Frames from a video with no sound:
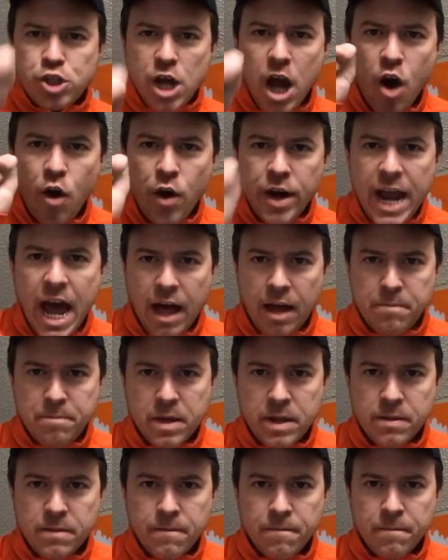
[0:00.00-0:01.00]
And
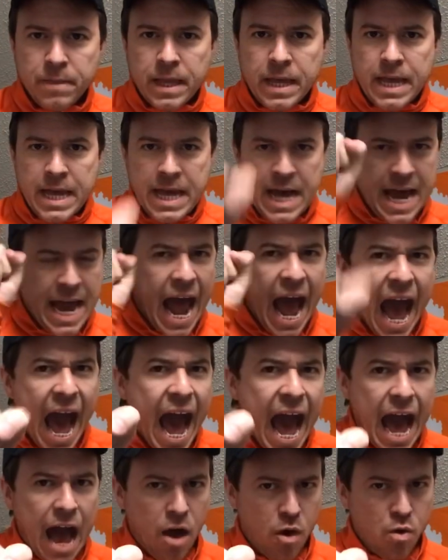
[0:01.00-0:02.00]
I'll keep
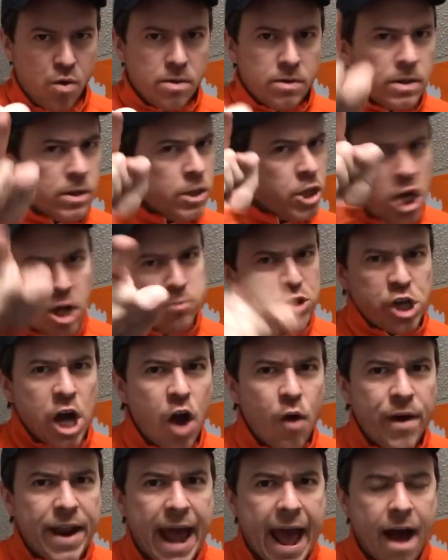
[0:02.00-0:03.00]
showing out.
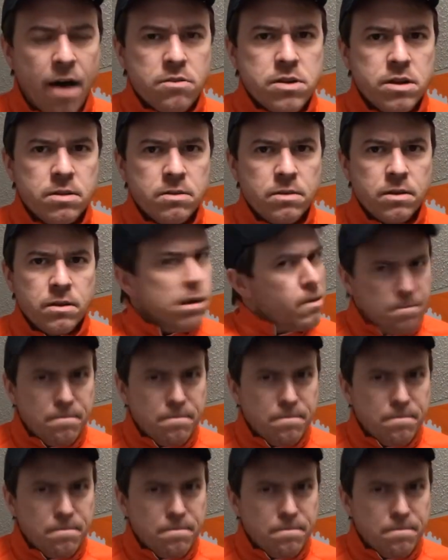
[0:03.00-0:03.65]
Bobby Durkins.